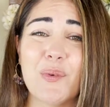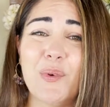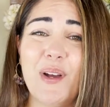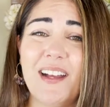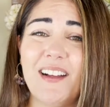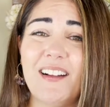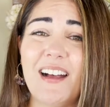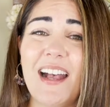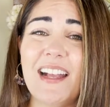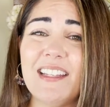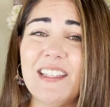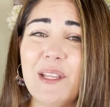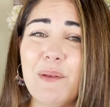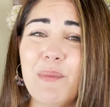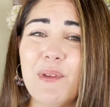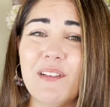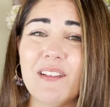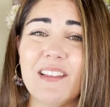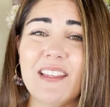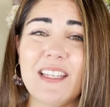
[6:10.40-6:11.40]
Well, I
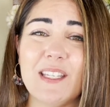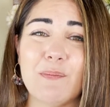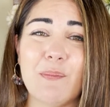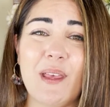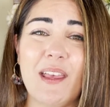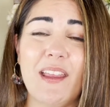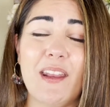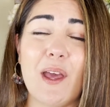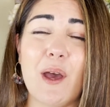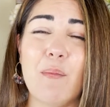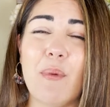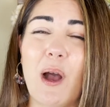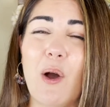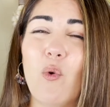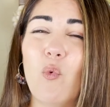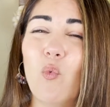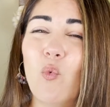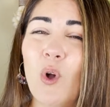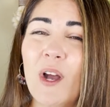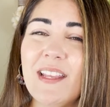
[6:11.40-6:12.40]
typically spend about
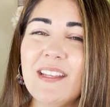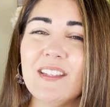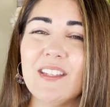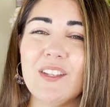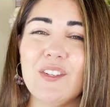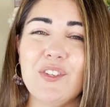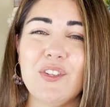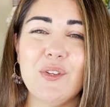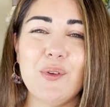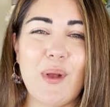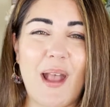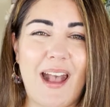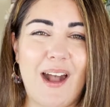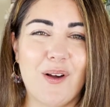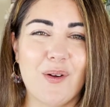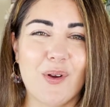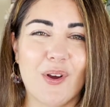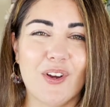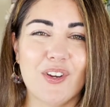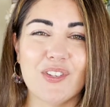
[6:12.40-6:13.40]
1 to 2
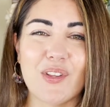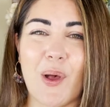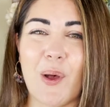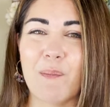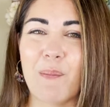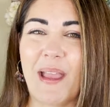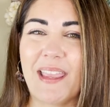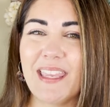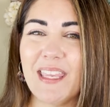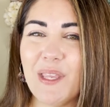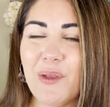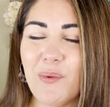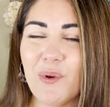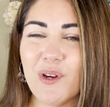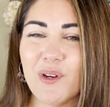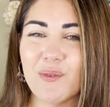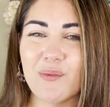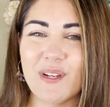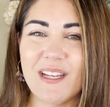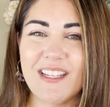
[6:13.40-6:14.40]
hours on my
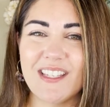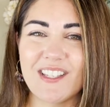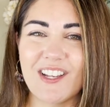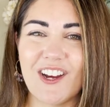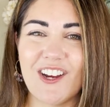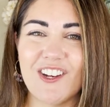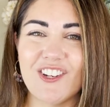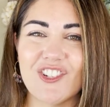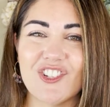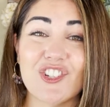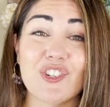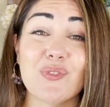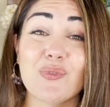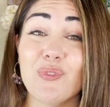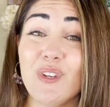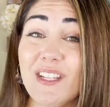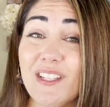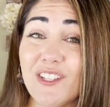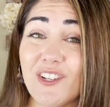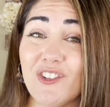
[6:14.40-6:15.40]
keyword research,
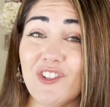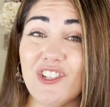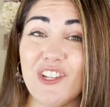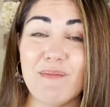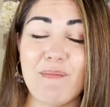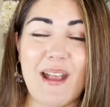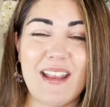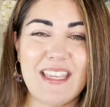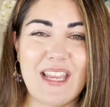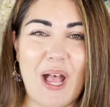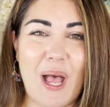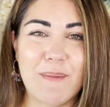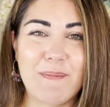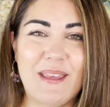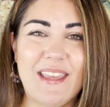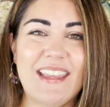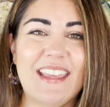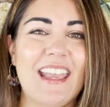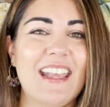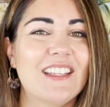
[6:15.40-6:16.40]
researching my
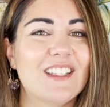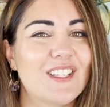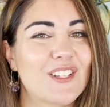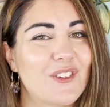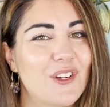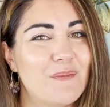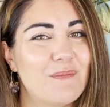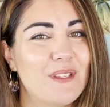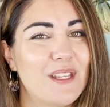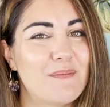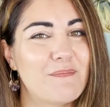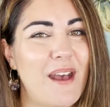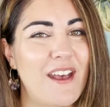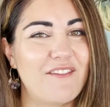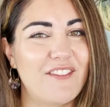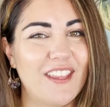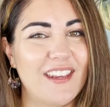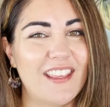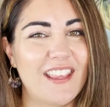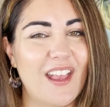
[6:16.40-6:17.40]
topic, and scripting my
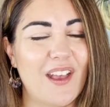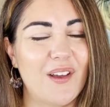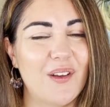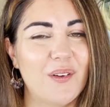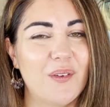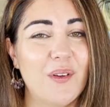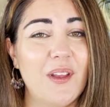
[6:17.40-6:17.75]
video.